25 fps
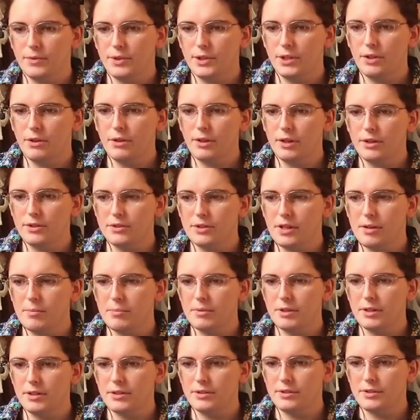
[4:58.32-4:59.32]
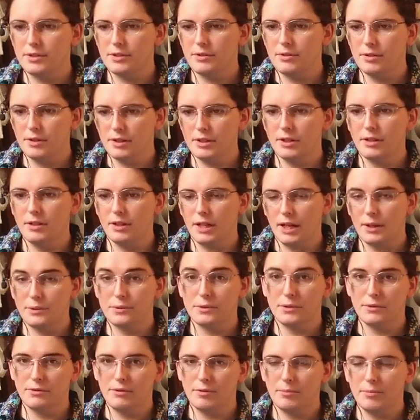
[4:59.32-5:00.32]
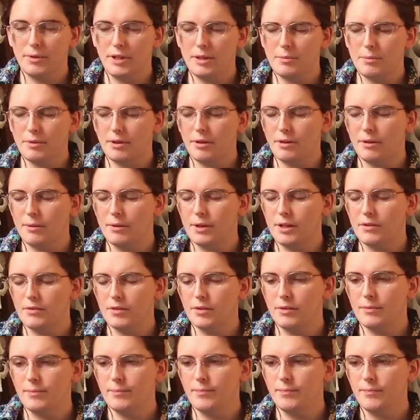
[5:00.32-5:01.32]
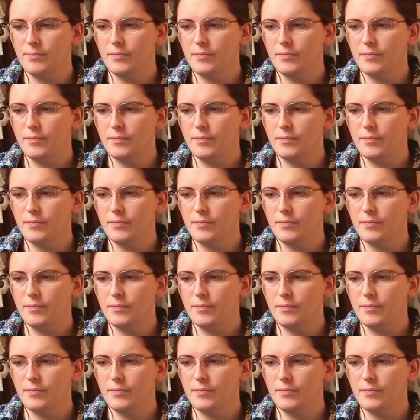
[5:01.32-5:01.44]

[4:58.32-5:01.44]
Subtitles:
selling his companies or getting ousted from PayPal or whatever,